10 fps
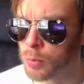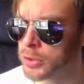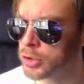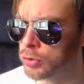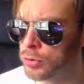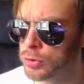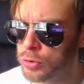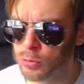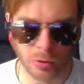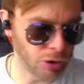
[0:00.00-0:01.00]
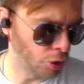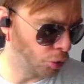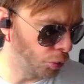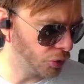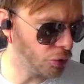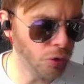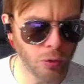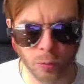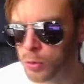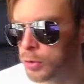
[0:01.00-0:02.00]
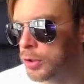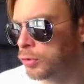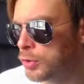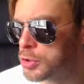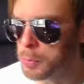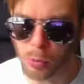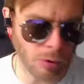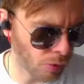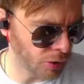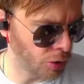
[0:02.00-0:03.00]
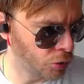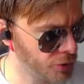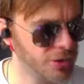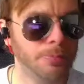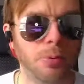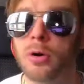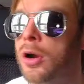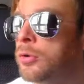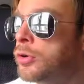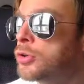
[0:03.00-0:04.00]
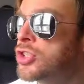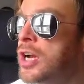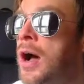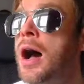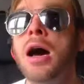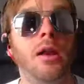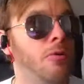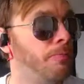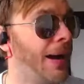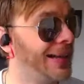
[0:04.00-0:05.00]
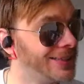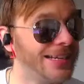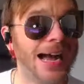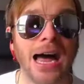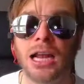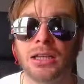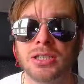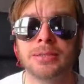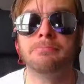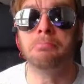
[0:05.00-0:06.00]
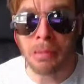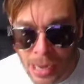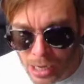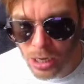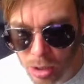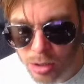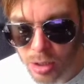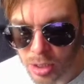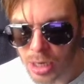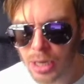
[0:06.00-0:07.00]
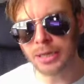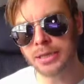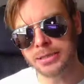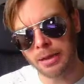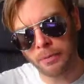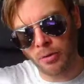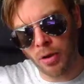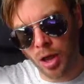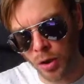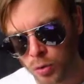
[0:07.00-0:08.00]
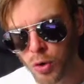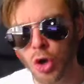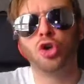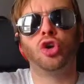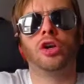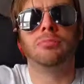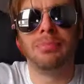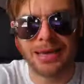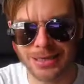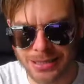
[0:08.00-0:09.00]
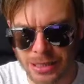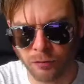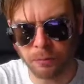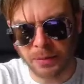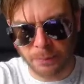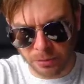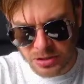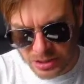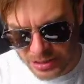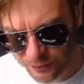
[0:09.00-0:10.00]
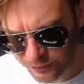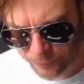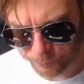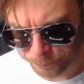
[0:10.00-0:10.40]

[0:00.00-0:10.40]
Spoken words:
what you do, what you don't do, who you do support, what you don't support, how good you are, how bad you are. It doesn't matter. It's about how you can make yourself be perceived.